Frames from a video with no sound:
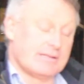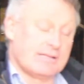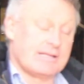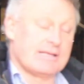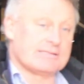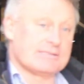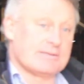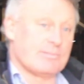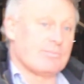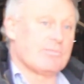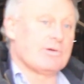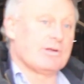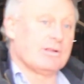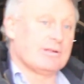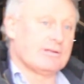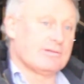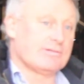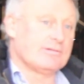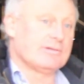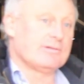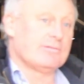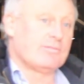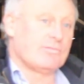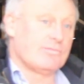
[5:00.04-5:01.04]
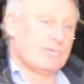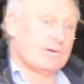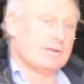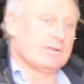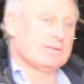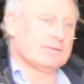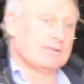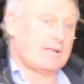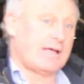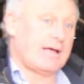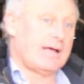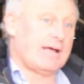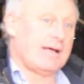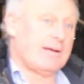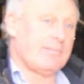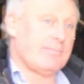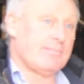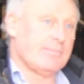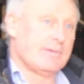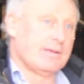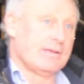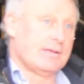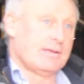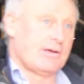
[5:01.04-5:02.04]
there's some real
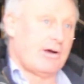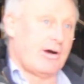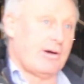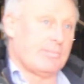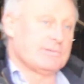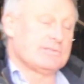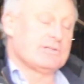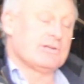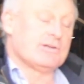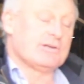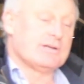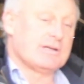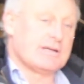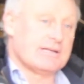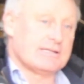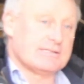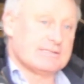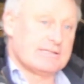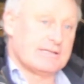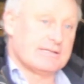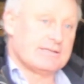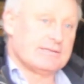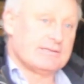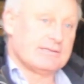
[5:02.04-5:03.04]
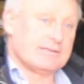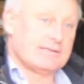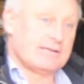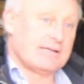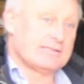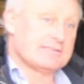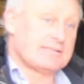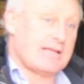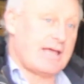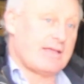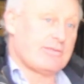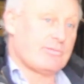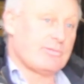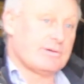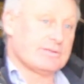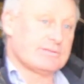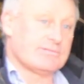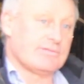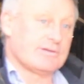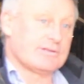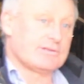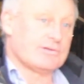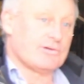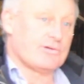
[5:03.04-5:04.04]
opportunities in southwest
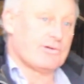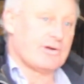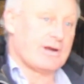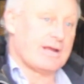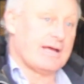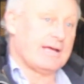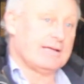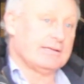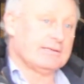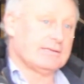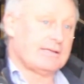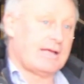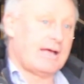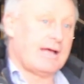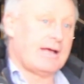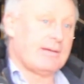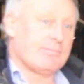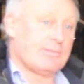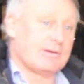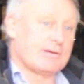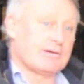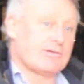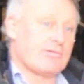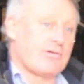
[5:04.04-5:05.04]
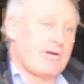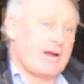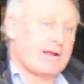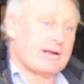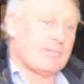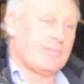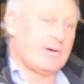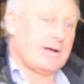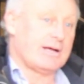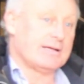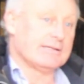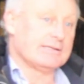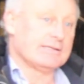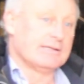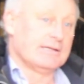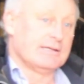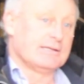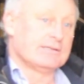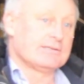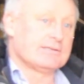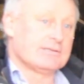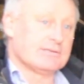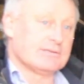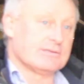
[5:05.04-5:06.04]
Victoria, in Corangamite,
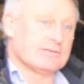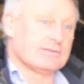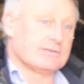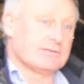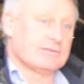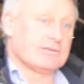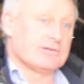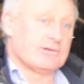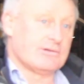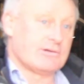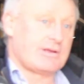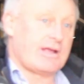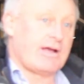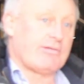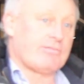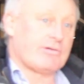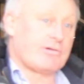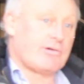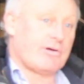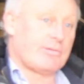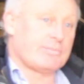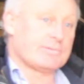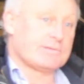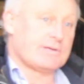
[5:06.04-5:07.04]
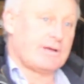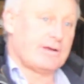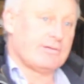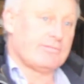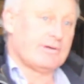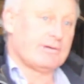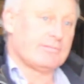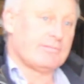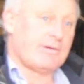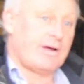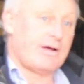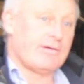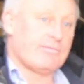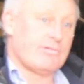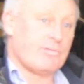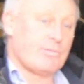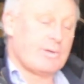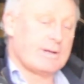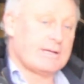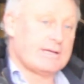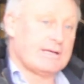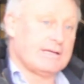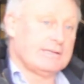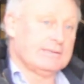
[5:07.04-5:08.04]
to do cover crops over
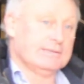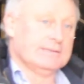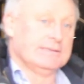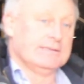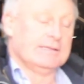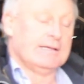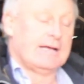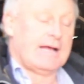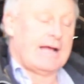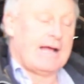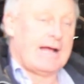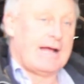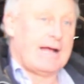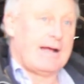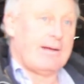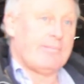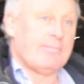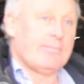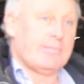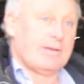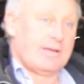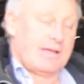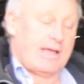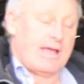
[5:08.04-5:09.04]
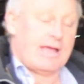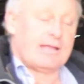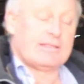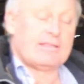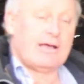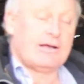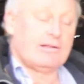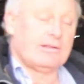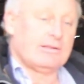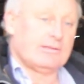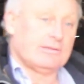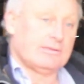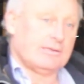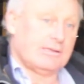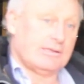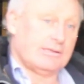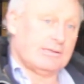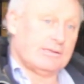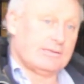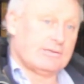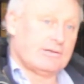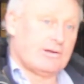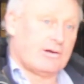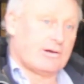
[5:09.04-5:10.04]
winter, and they'll
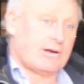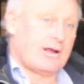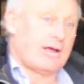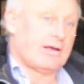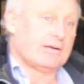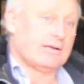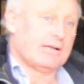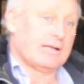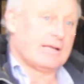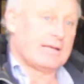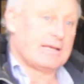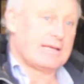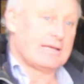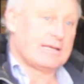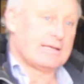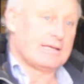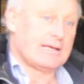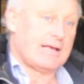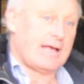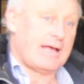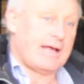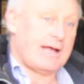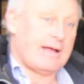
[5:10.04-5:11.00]
not only